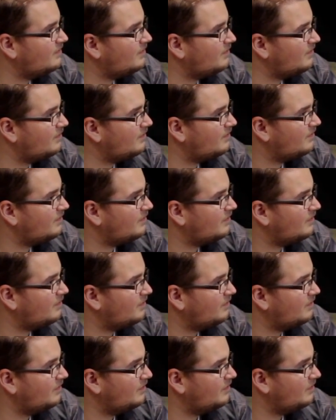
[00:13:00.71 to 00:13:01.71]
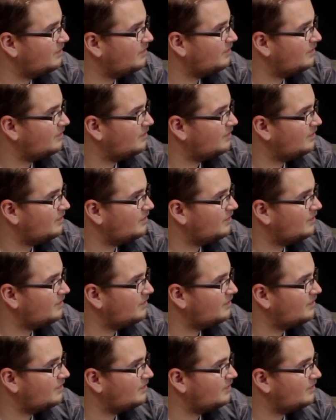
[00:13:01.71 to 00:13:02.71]

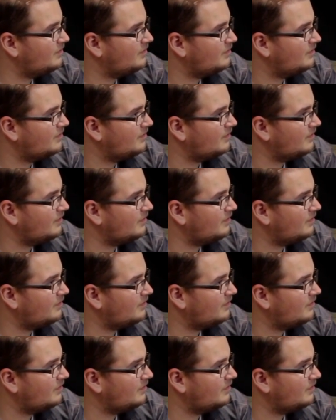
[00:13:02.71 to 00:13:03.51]
(not speaking)